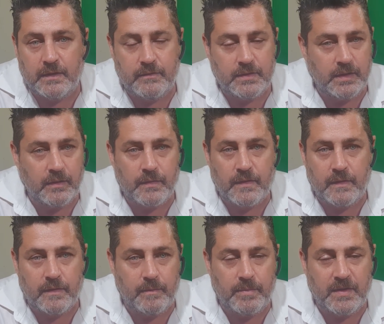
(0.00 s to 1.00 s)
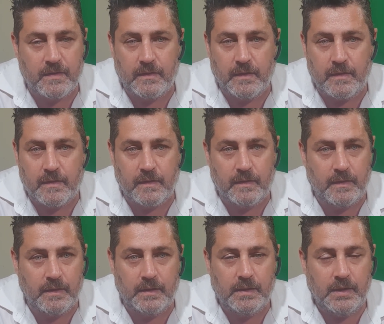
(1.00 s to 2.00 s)
and everything else is the bee's knees and
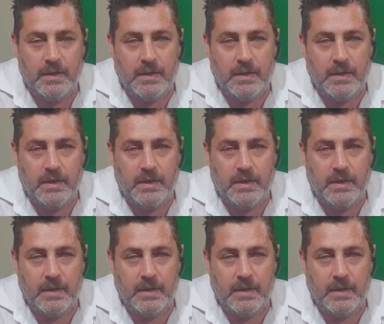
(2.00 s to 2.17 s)
the